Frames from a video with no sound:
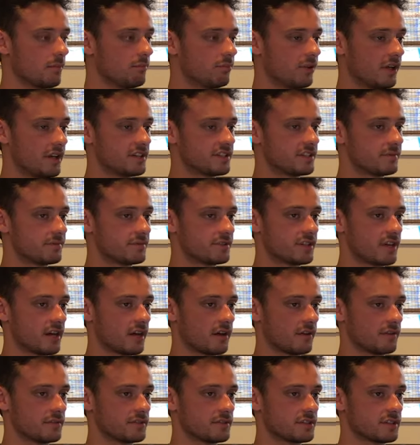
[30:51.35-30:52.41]
placed
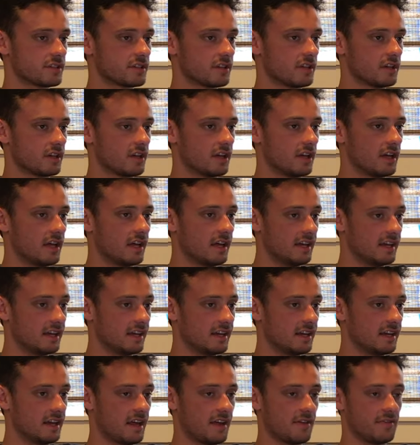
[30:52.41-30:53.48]
themselves
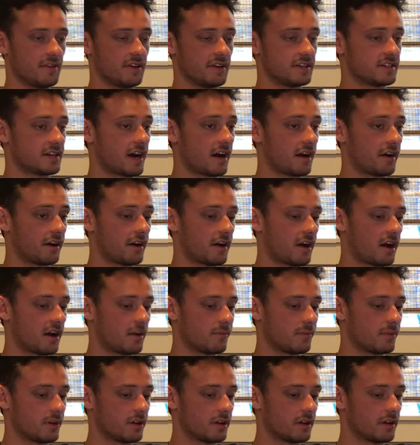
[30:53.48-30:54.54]
in and the entire
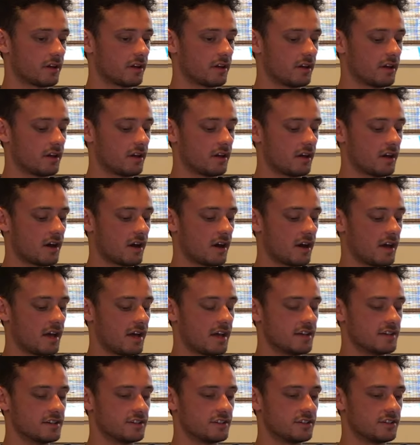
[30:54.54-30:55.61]
economy.
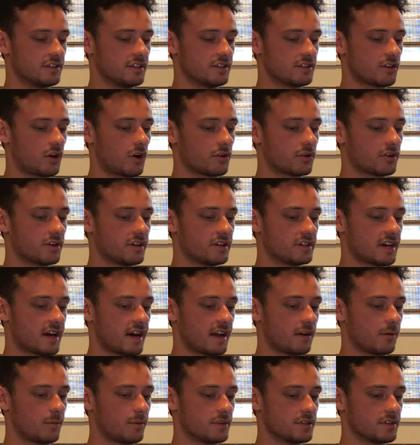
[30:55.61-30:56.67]
His alternate
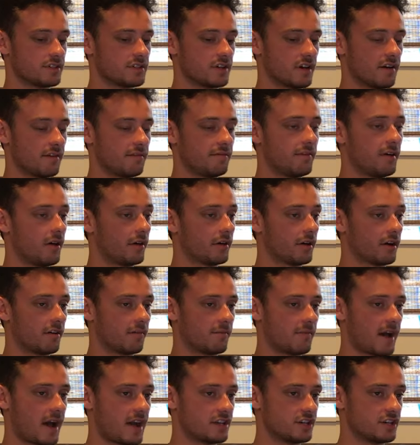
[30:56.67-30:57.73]
title was Failure of
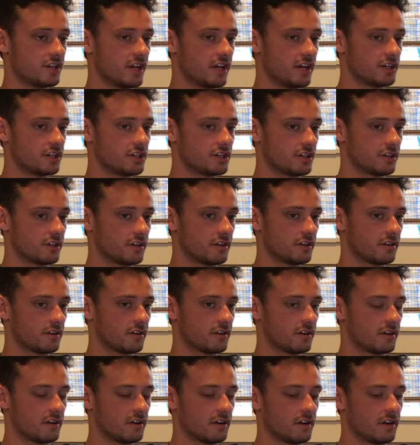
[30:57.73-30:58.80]
Imagination
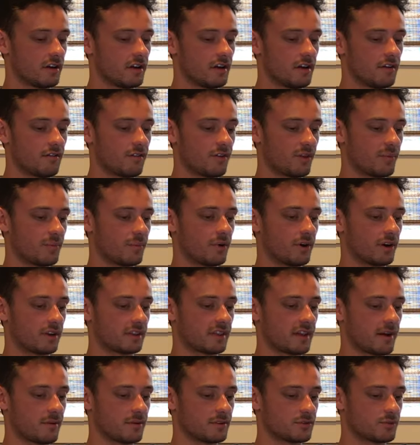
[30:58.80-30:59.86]
for the book.
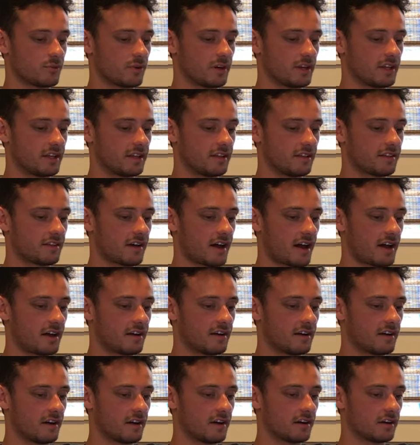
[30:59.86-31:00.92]
That was what he thought
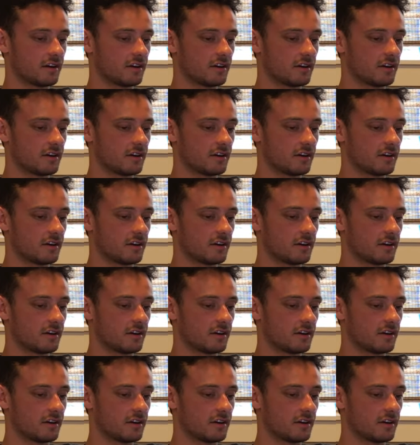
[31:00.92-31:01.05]
a